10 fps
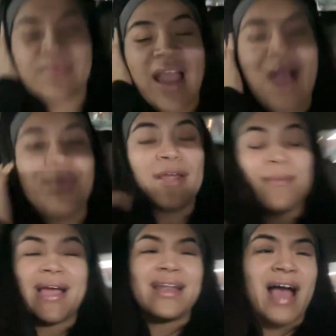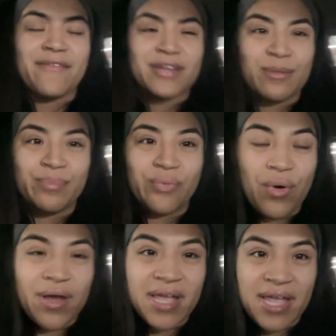I wouldn't mind having a
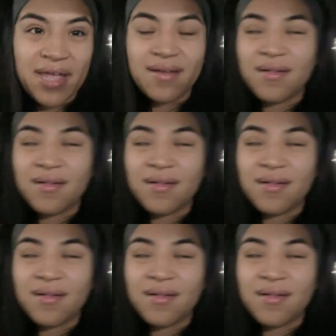boy